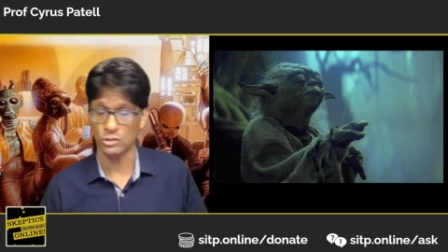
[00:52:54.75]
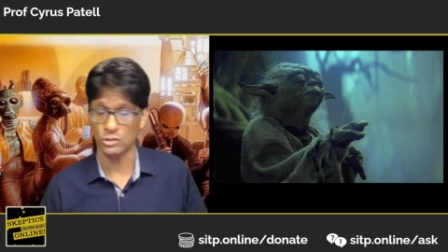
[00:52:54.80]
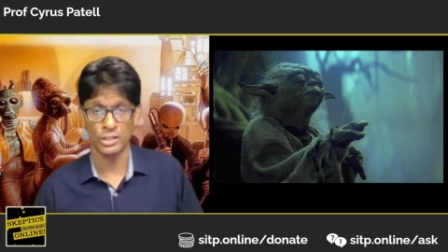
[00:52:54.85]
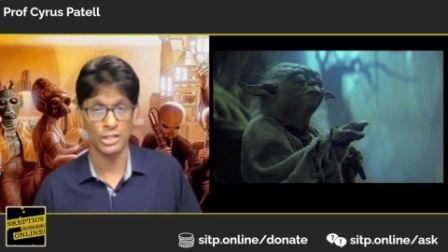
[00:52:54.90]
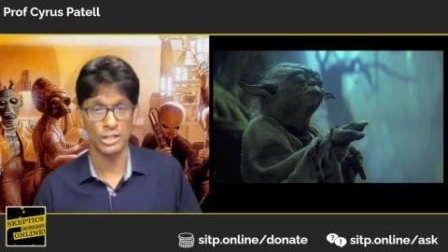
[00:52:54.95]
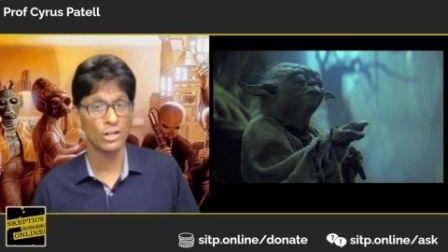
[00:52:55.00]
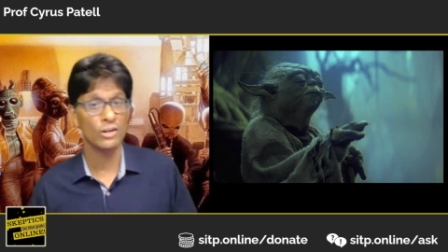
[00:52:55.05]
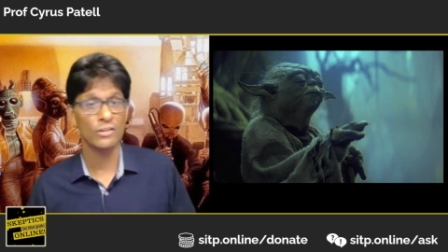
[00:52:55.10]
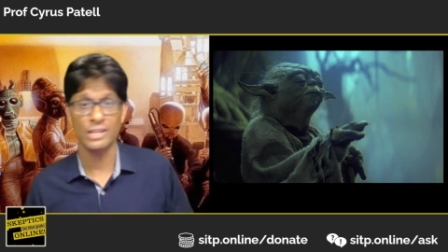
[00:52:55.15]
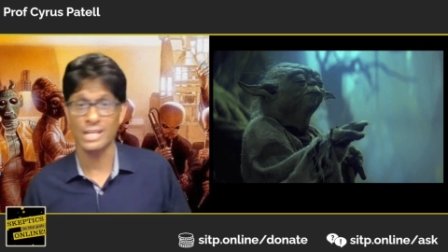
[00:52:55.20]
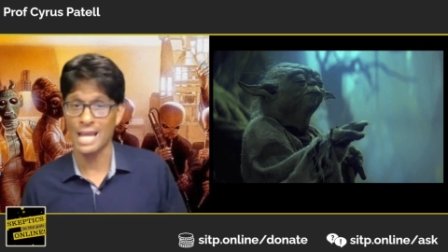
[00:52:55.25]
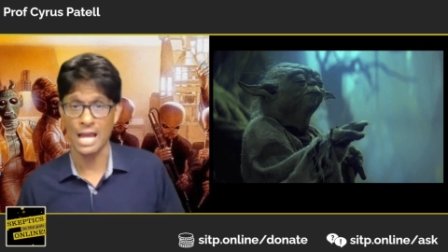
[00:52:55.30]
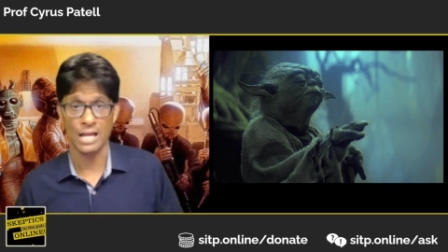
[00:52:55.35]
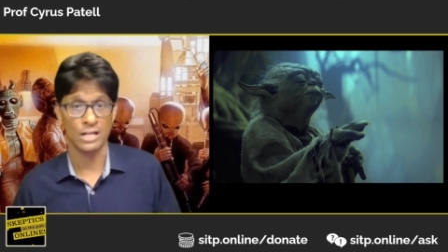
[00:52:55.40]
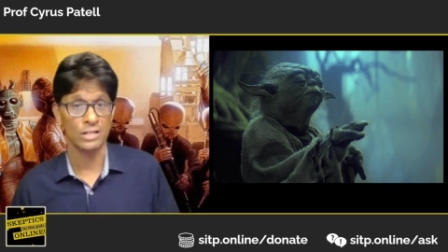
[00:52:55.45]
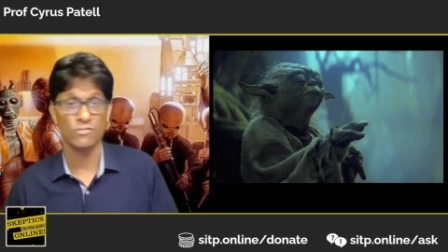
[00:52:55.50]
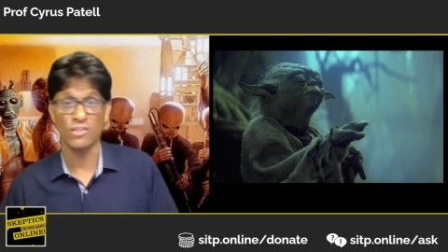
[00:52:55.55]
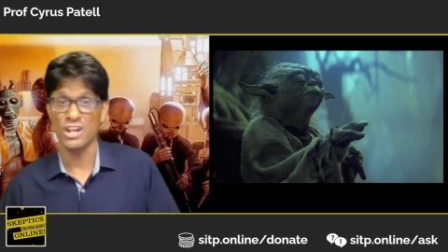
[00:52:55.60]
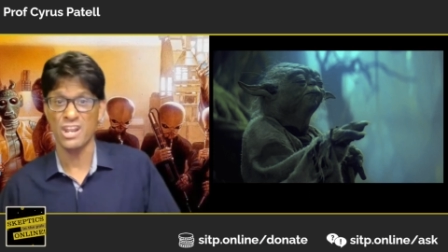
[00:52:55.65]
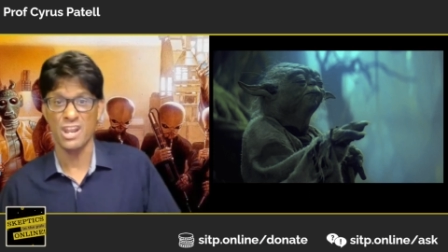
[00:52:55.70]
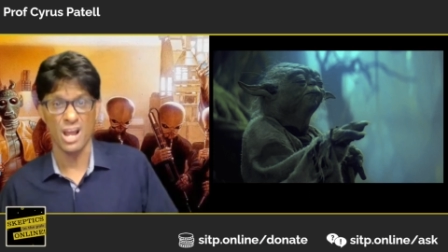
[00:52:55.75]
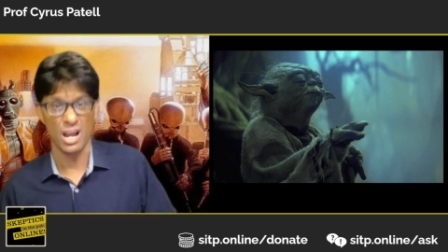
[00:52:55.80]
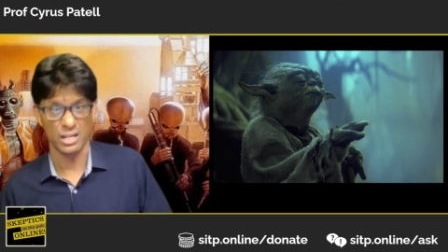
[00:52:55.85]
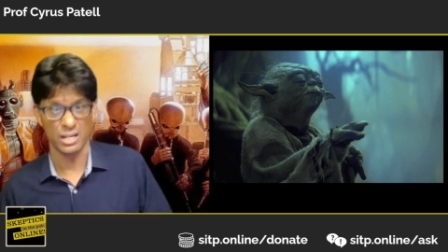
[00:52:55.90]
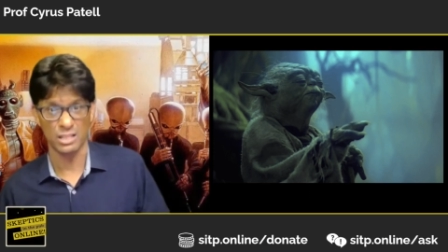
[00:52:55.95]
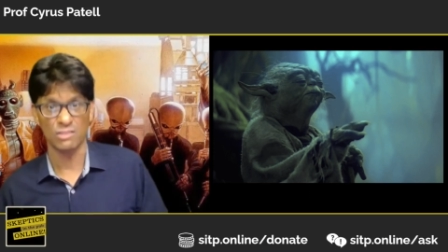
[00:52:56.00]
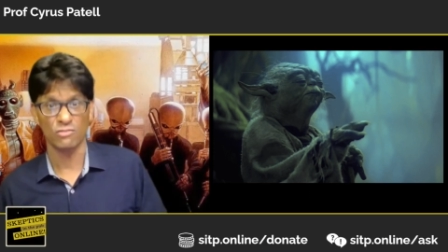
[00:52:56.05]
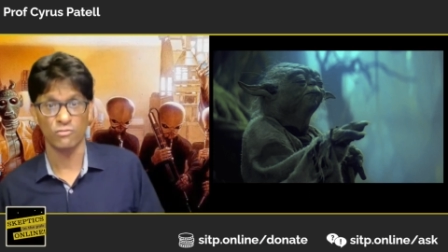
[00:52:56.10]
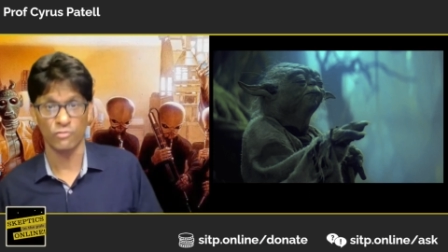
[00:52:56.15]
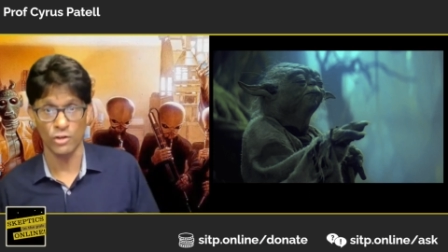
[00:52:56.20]
near the end of the
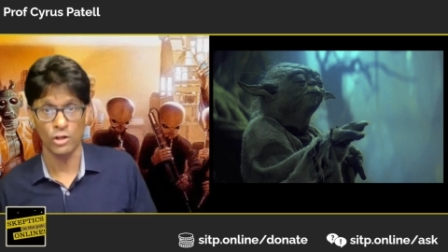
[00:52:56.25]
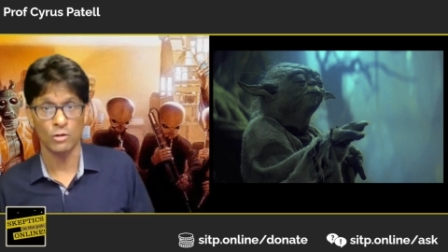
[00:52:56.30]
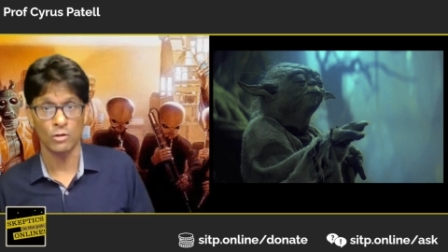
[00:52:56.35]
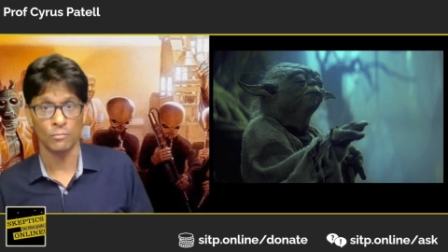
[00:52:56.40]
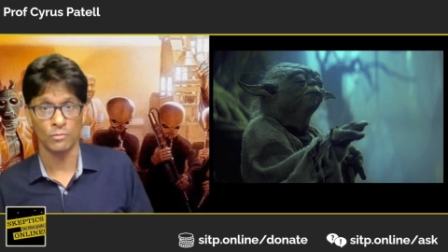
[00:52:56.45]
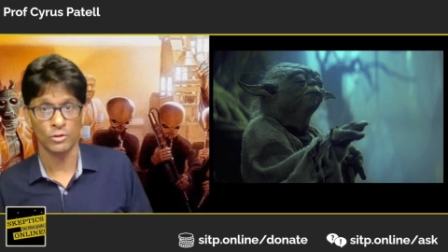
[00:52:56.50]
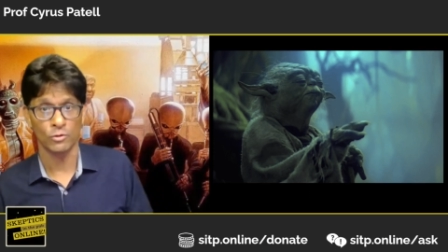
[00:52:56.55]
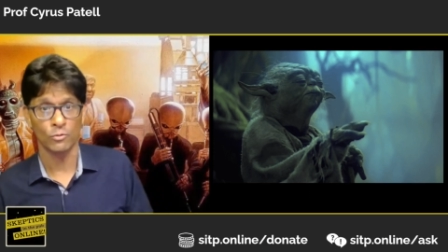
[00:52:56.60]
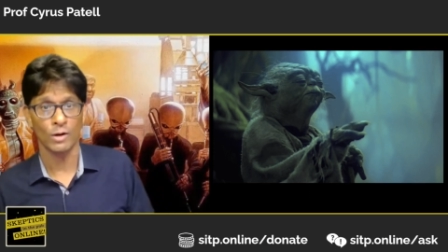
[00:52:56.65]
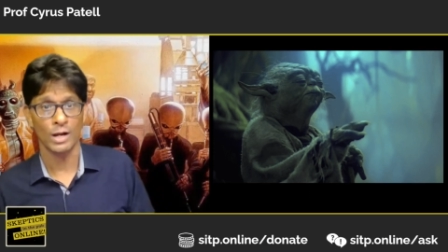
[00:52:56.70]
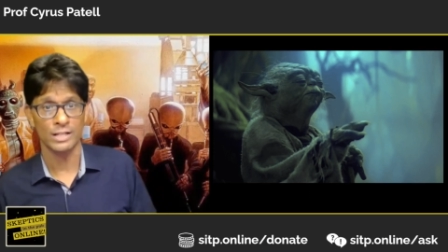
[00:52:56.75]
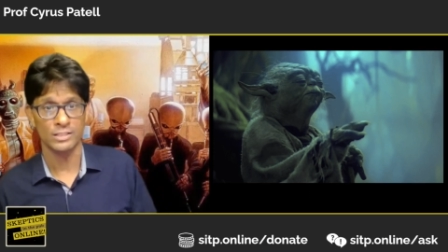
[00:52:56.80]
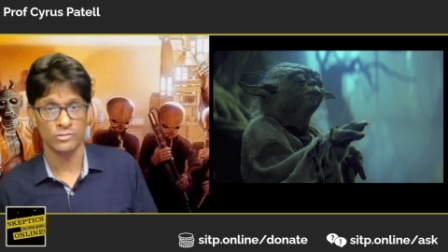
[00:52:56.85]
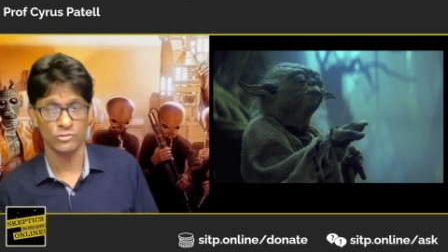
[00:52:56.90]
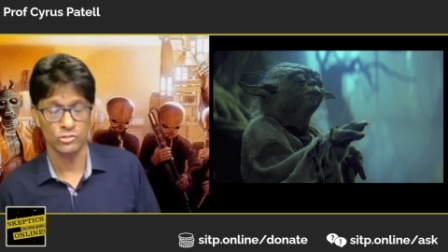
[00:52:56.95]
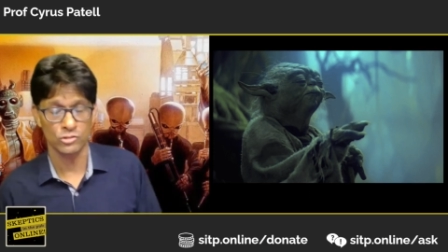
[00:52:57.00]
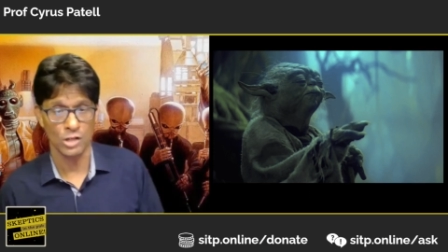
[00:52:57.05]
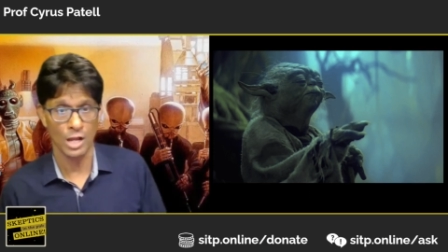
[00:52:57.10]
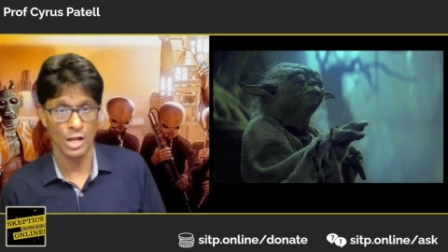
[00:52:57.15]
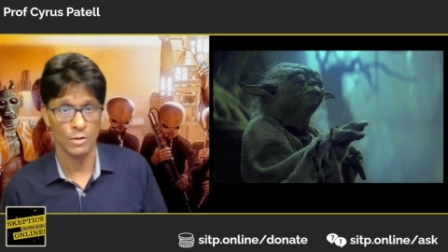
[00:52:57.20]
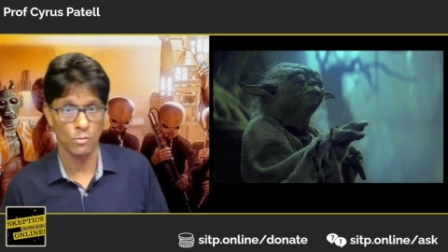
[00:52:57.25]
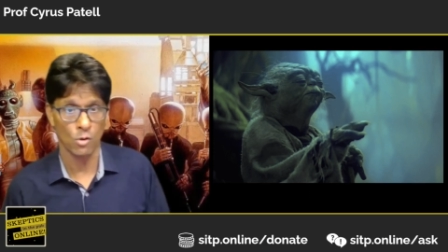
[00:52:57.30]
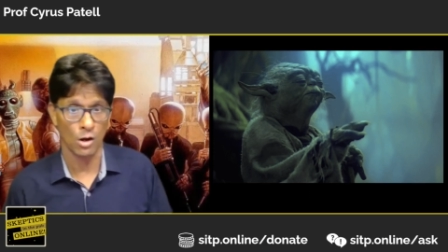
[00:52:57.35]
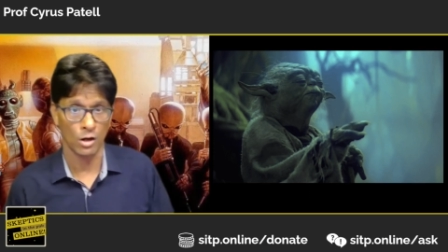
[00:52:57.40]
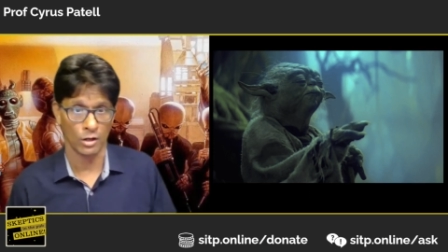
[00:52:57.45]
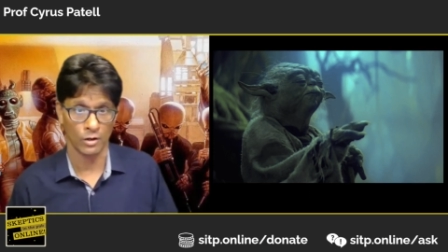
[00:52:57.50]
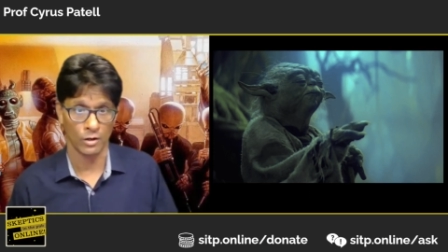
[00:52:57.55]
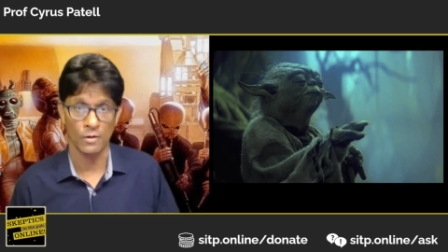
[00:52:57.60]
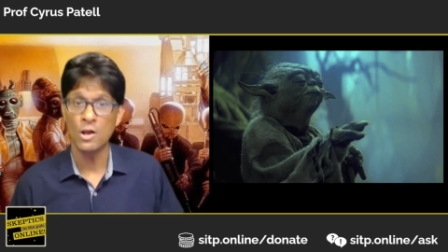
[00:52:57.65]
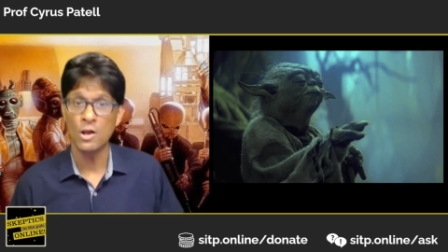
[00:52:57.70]
9th film, The Rise of Skywalker,